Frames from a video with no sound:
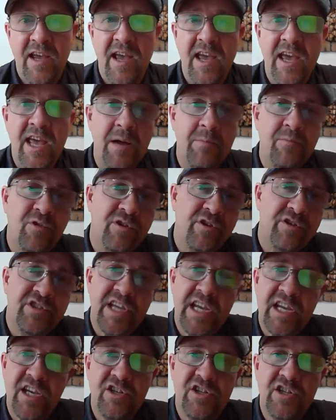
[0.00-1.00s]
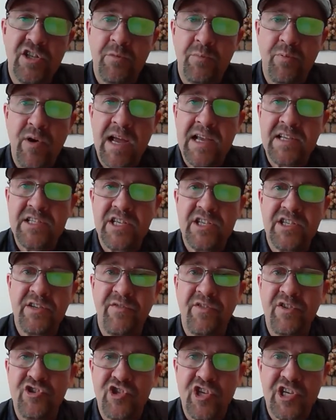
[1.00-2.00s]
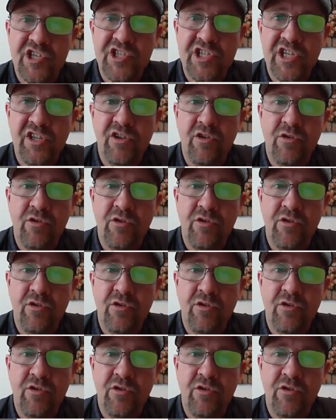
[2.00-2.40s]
and I'm going to take you to the process of adjusting